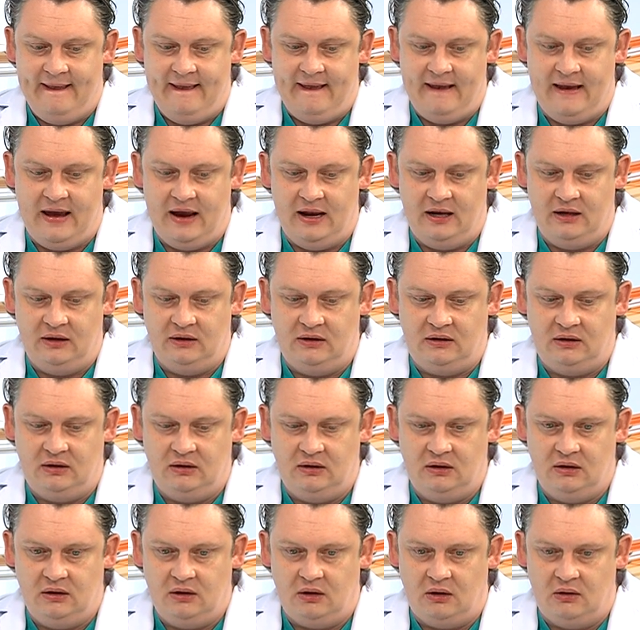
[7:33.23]
And
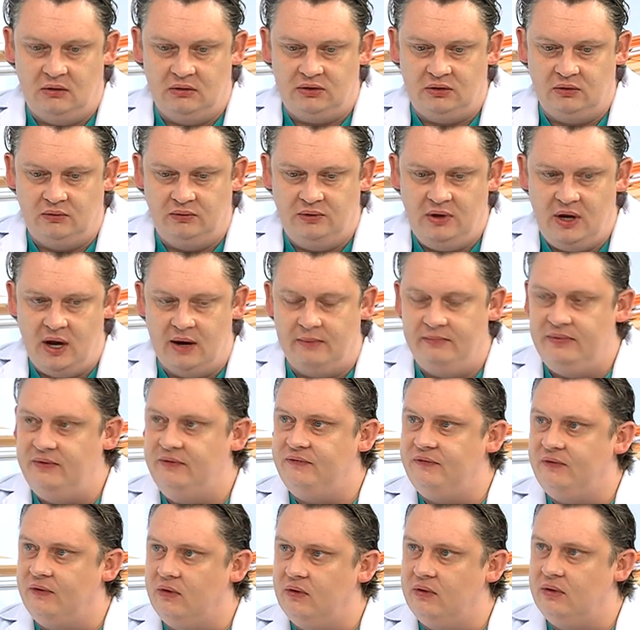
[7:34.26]
also, yeah,
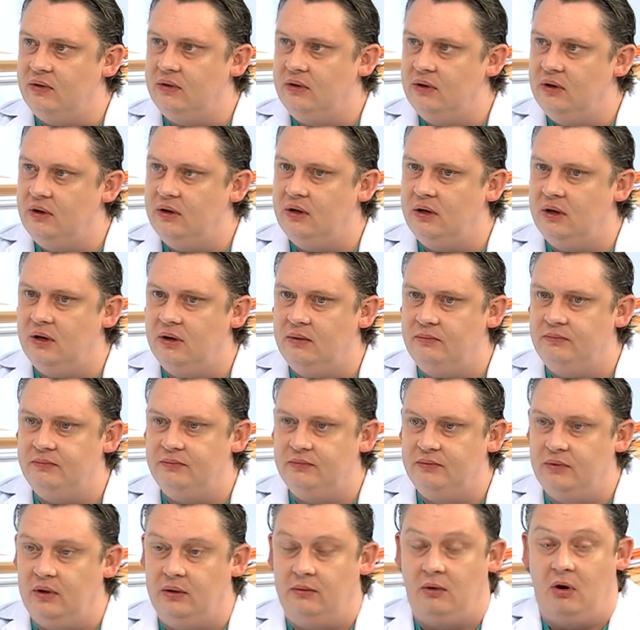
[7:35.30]
before,
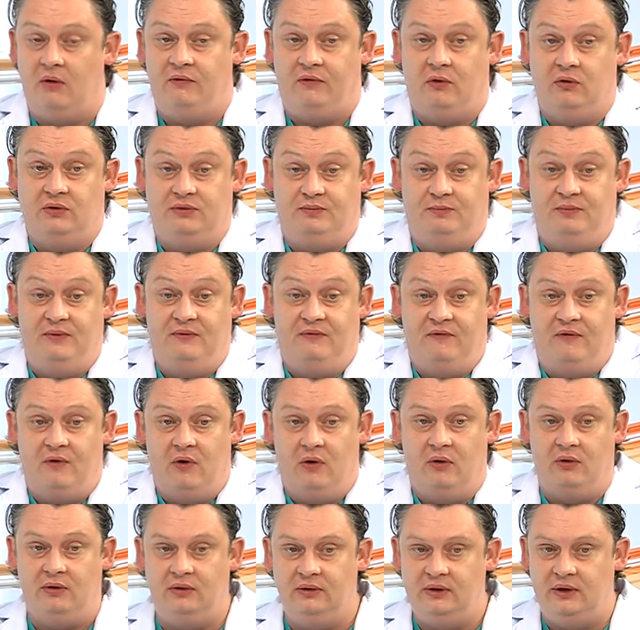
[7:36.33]
of course,
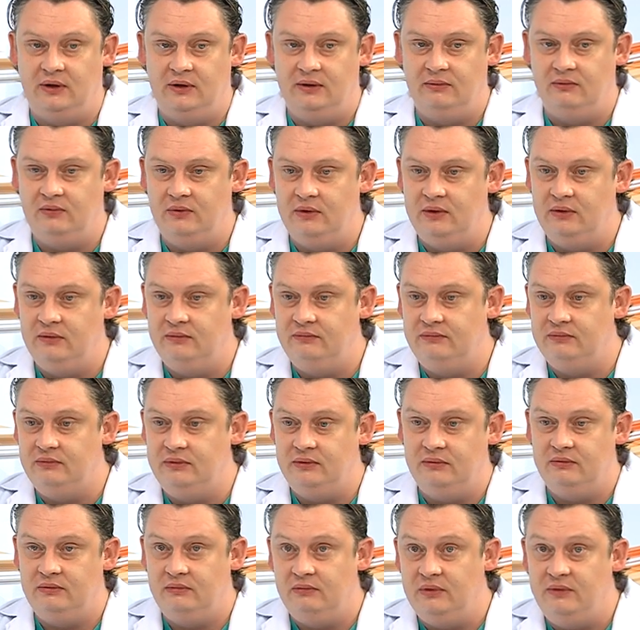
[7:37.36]
before,
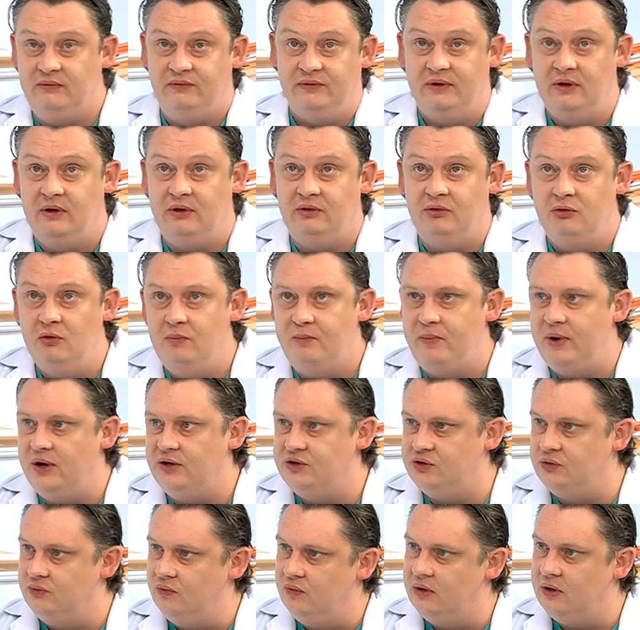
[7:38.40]
if the new
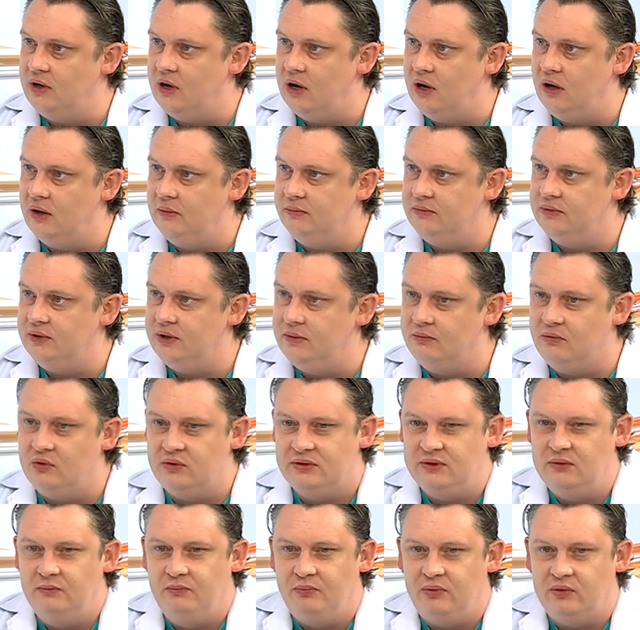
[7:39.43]
patient will come, the most
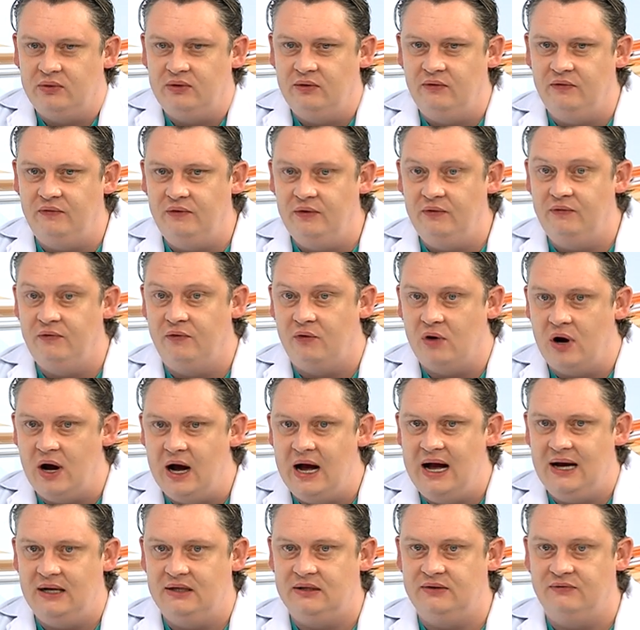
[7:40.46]
important thing for
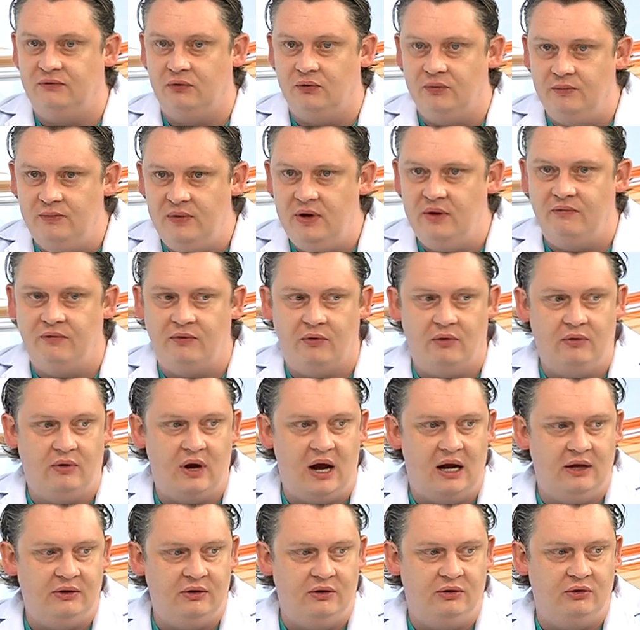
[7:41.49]
us, for me, for
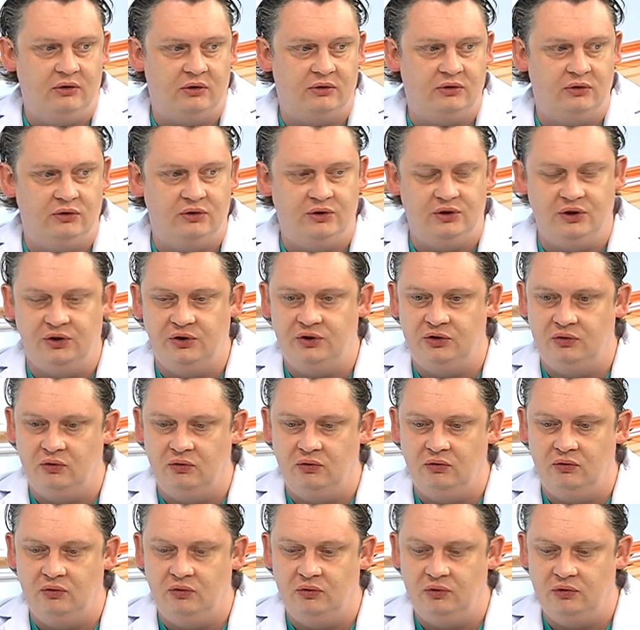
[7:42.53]
other doctors, is
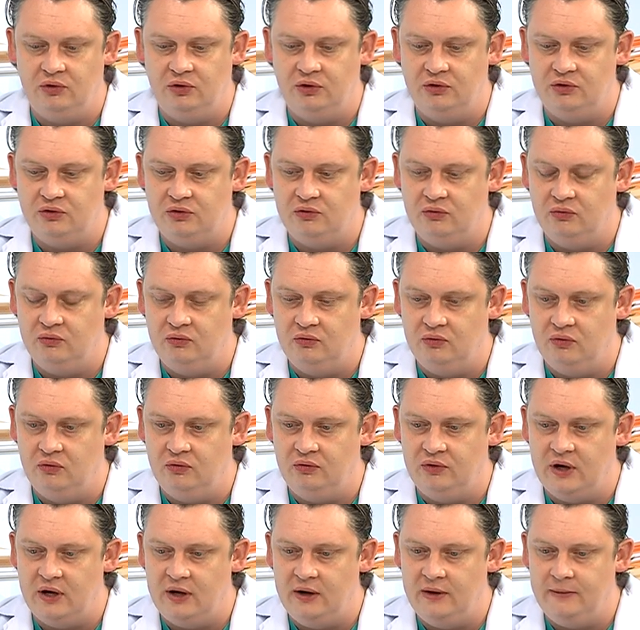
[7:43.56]
to do
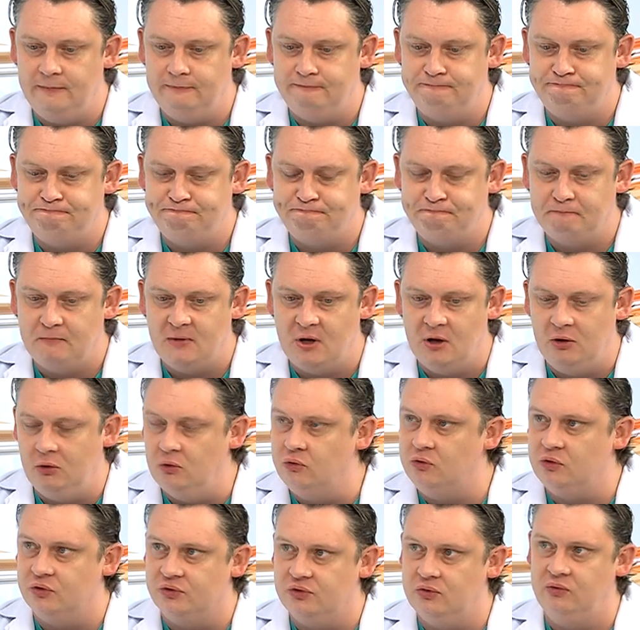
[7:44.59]
the good
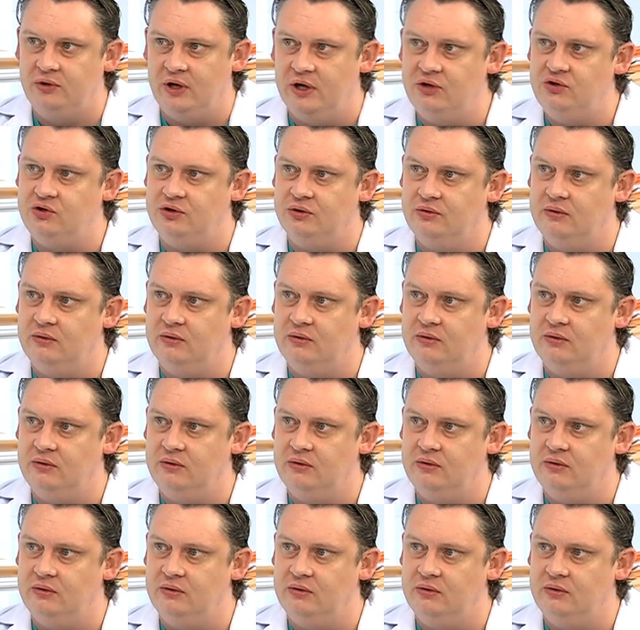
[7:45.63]
consultation.